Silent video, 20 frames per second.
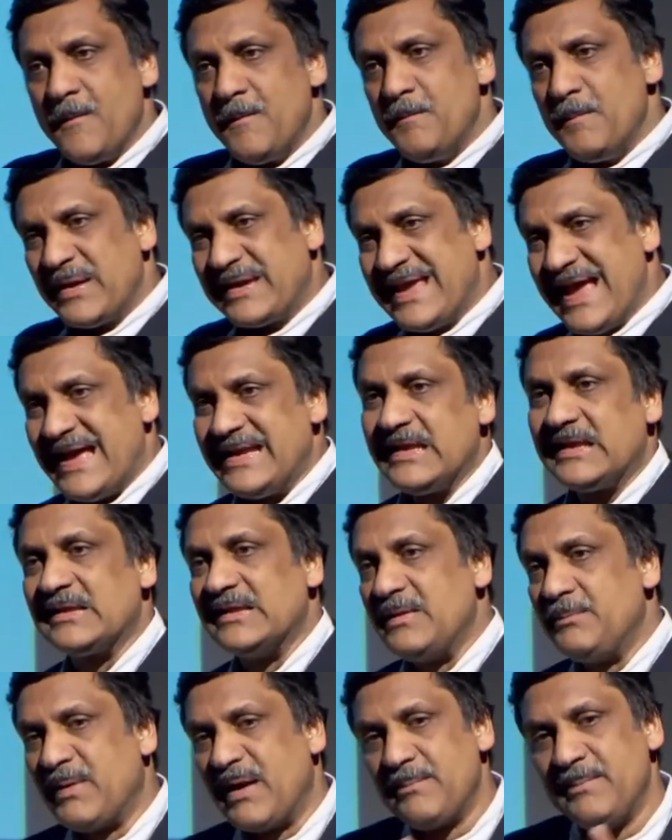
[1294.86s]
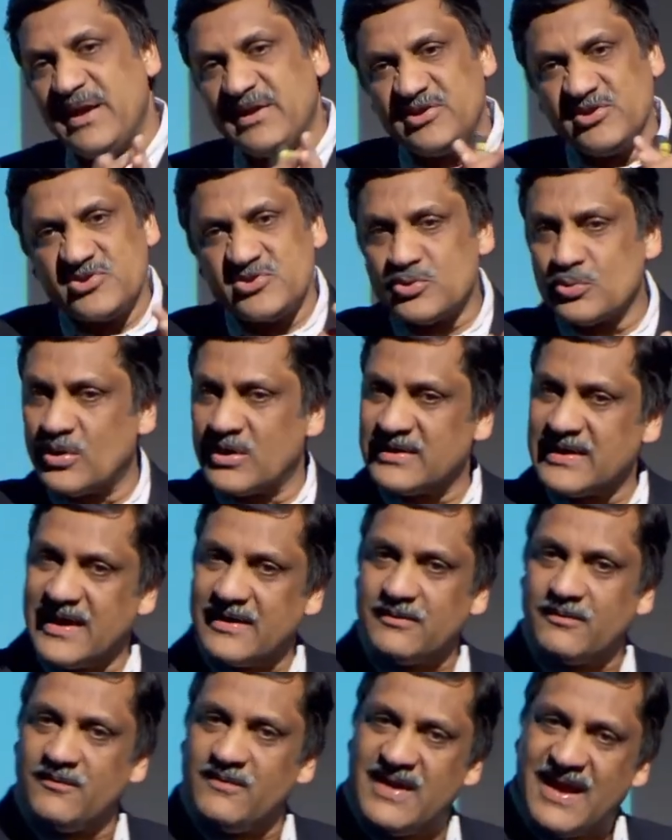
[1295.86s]
mechanically, by making sure
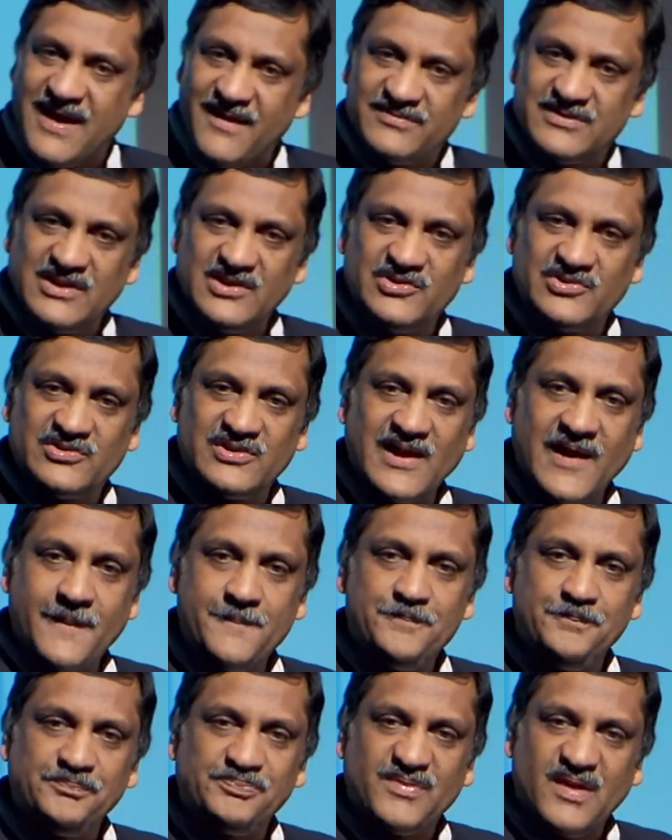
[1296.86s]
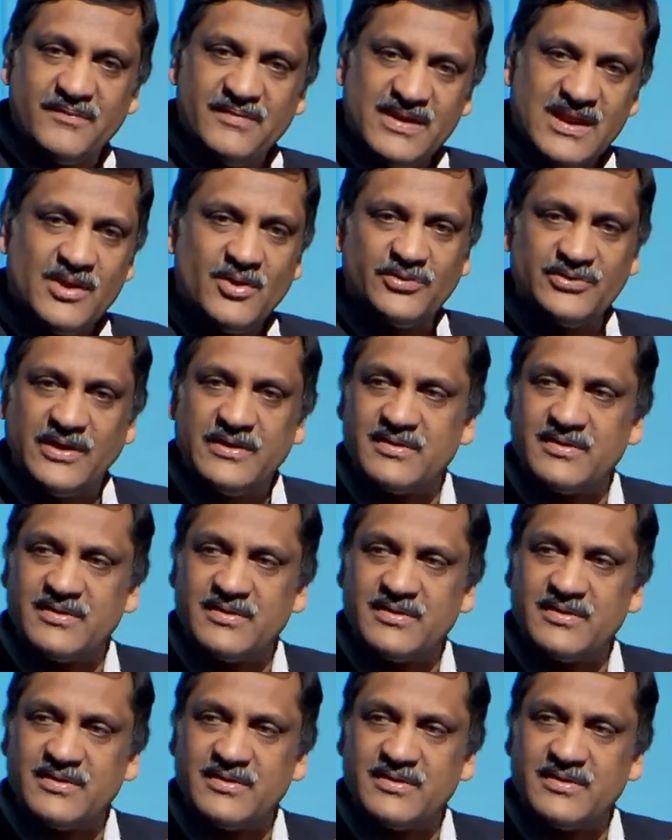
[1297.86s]
that we have these videos